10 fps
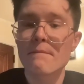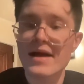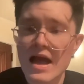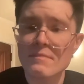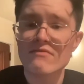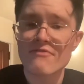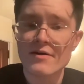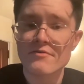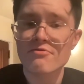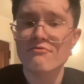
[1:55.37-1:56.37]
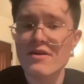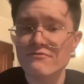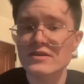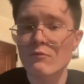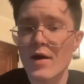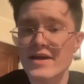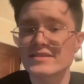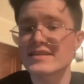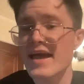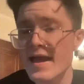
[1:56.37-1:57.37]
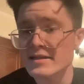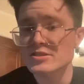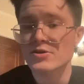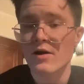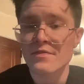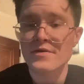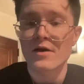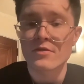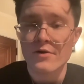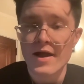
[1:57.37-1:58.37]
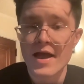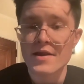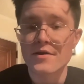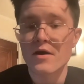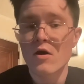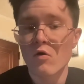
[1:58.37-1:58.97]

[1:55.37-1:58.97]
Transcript: Miami found thrifty ways to answer on the other end.